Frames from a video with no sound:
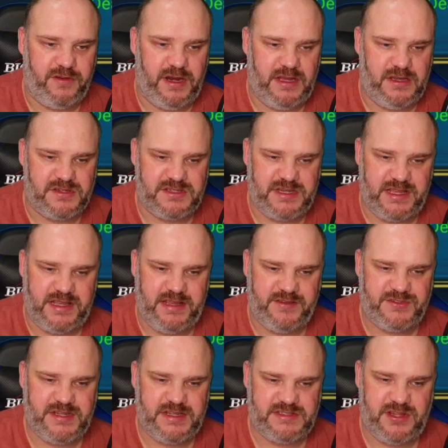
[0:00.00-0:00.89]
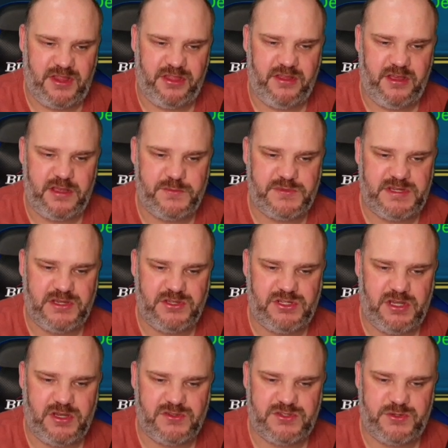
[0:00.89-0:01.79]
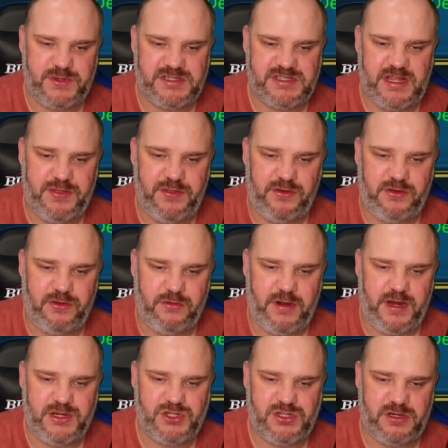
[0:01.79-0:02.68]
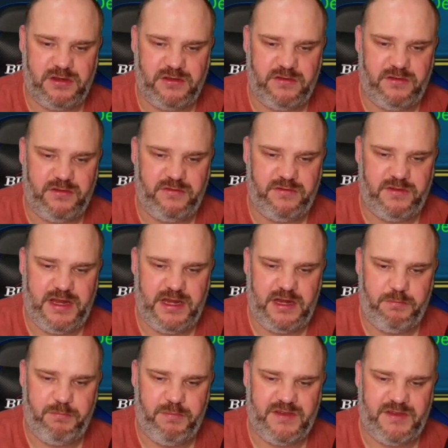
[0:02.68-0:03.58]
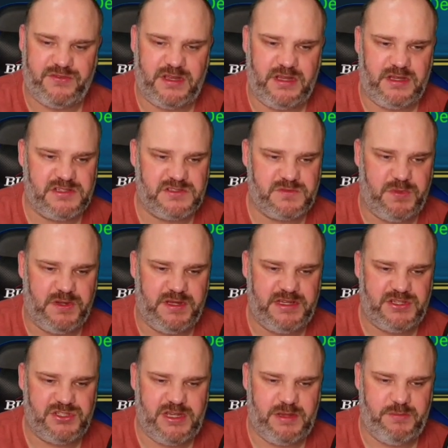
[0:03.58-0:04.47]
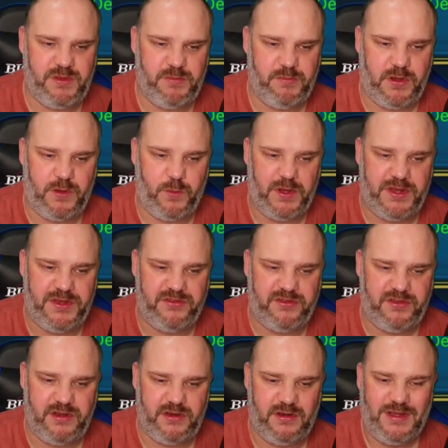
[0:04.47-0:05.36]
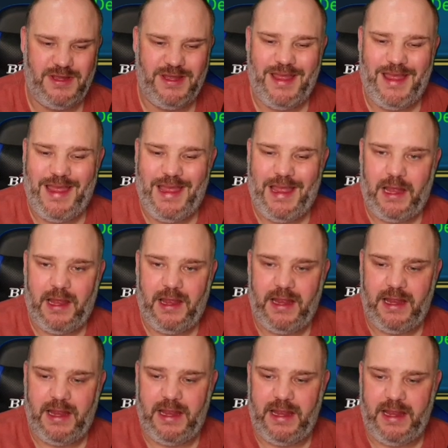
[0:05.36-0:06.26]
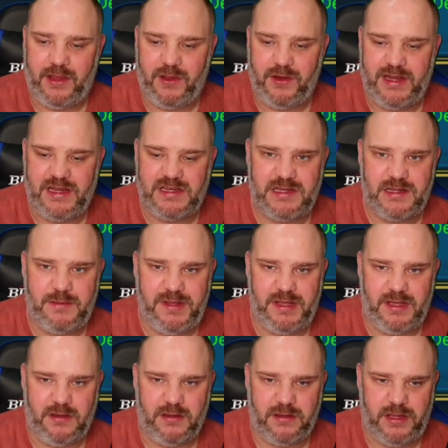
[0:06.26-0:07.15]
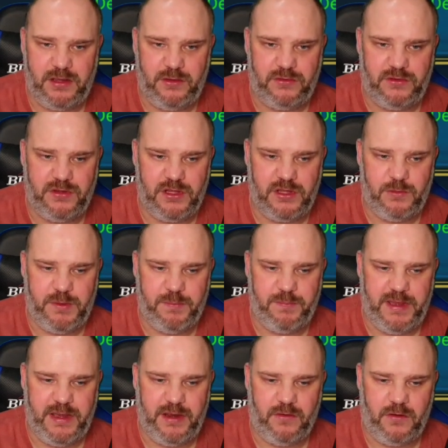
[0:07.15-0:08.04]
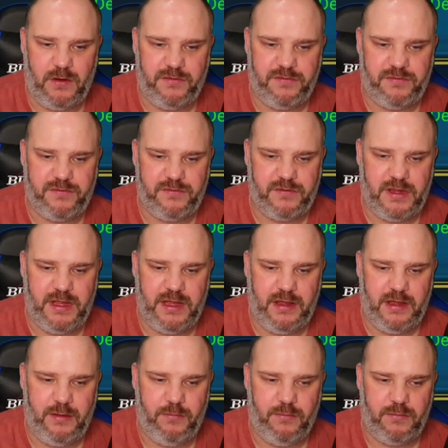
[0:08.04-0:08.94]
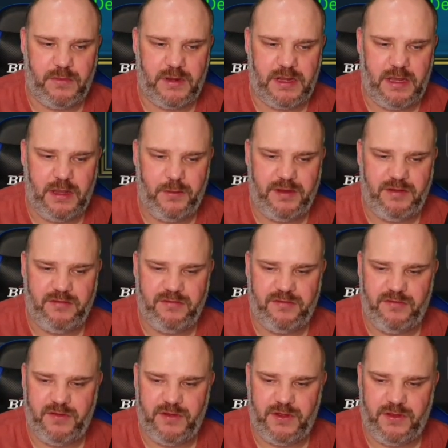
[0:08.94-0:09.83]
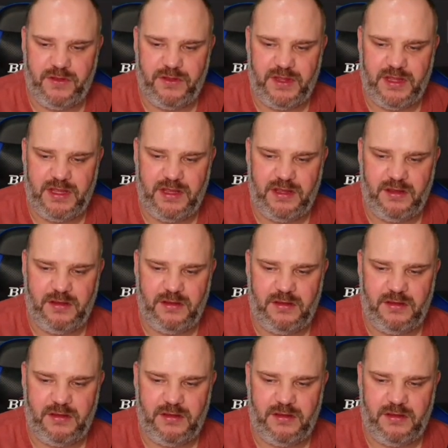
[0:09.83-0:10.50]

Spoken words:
for Lasting Gifts, has a 30% chance to extend the duration of any buffs cast by this champion by 1 turn. It could easily be argued that you'd be better off going for the